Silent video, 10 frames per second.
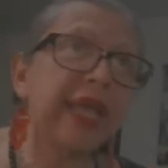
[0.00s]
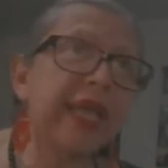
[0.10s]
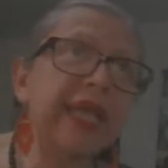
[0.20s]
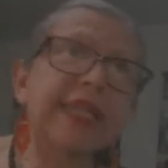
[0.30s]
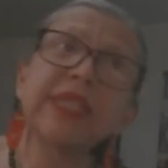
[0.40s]

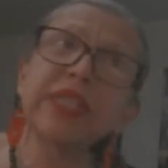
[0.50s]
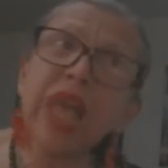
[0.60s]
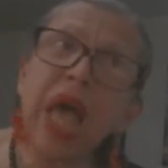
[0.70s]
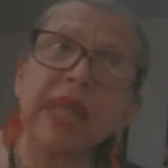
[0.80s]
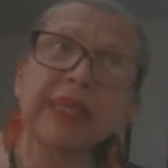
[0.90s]
is
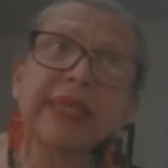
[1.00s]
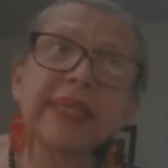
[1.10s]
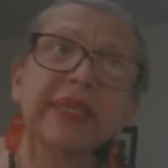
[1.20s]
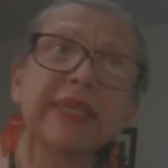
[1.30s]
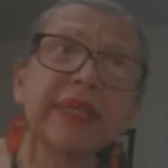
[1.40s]
not
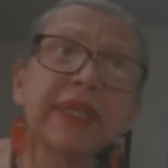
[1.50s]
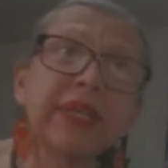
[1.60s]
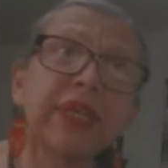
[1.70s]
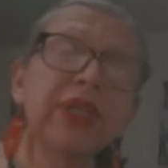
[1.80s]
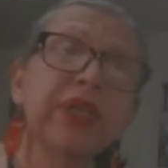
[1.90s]

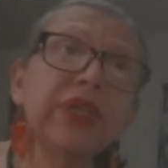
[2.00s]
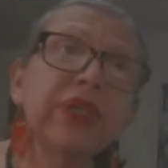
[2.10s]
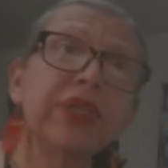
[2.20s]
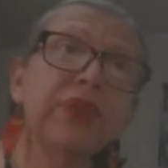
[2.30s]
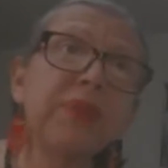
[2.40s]

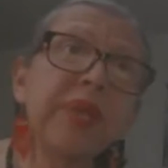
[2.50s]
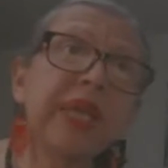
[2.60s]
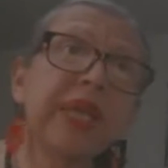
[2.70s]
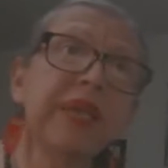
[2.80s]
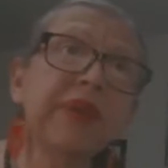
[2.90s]
to
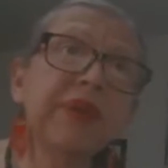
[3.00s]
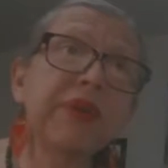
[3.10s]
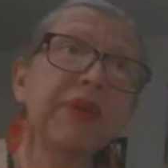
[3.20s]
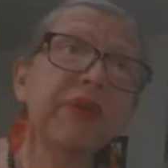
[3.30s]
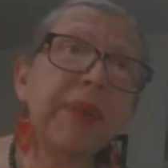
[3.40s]
be
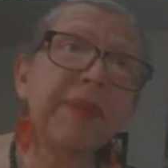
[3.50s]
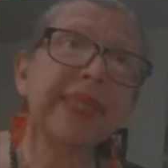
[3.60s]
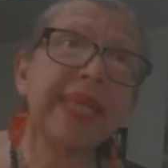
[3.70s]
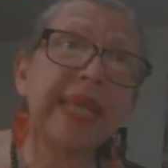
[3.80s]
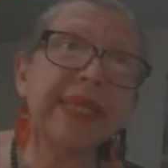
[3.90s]

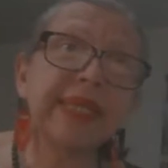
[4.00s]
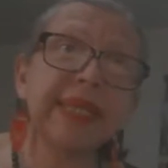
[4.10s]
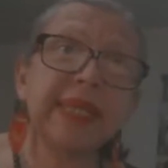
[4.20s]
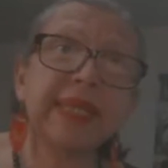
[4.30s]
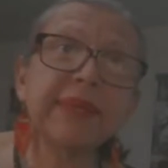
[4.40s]

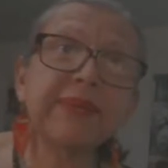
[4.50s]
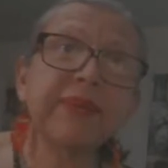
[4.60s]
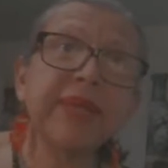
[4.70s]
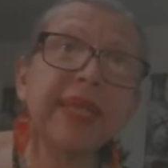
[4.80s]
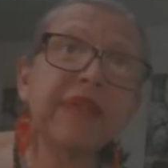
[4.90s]
represented in the